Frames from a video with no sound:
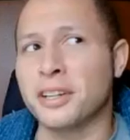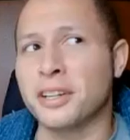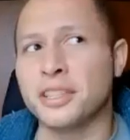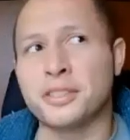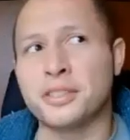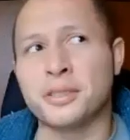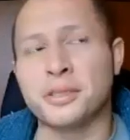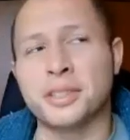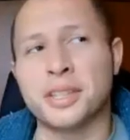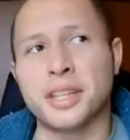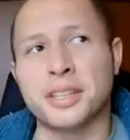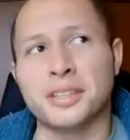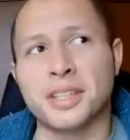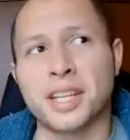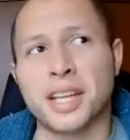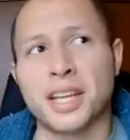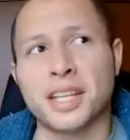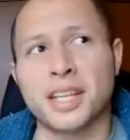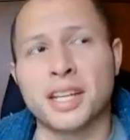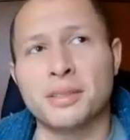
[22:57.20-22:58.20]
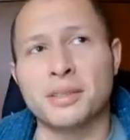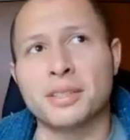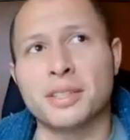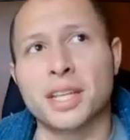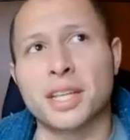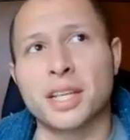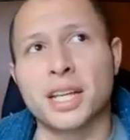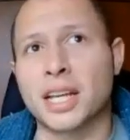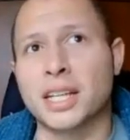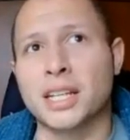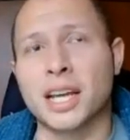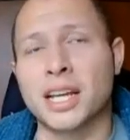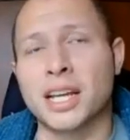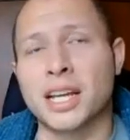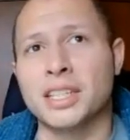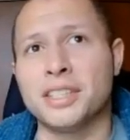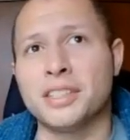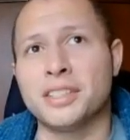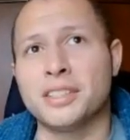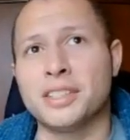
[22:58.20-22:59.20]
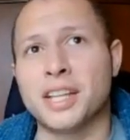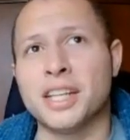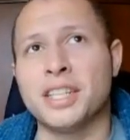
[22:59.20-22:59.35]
I started to the other day and I was like, I